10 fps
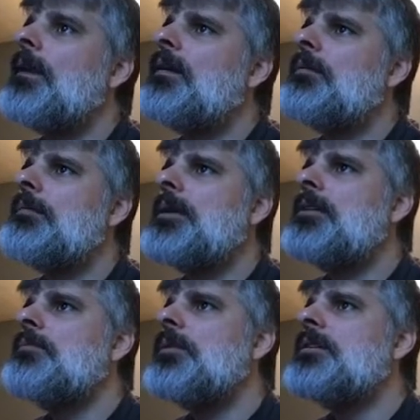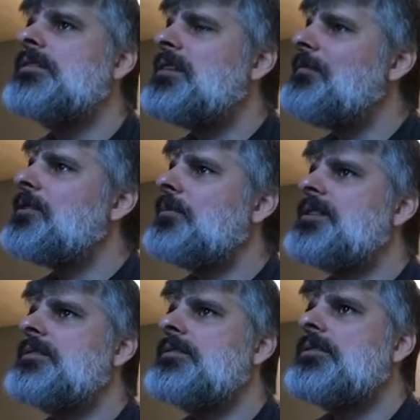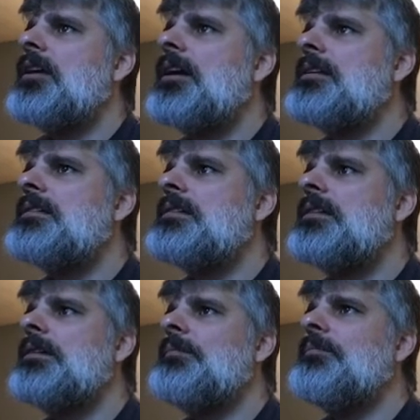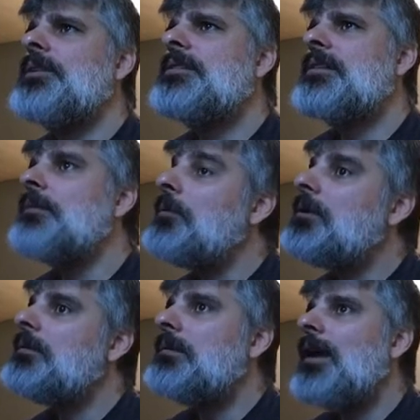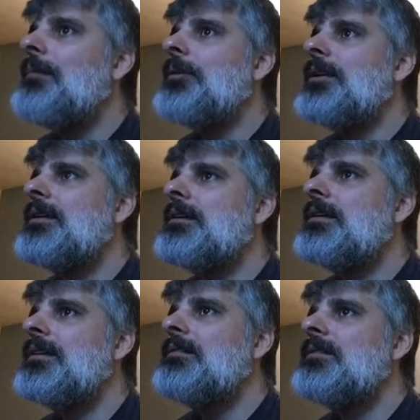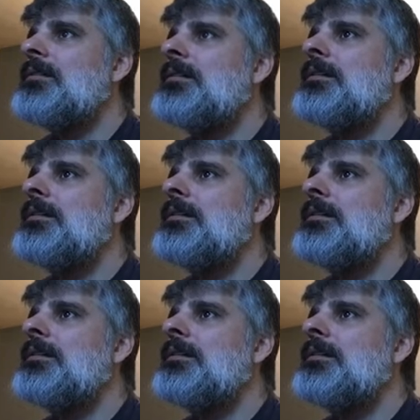I don't want to make his ones, because some of his ones are shots, which I would happily hit now.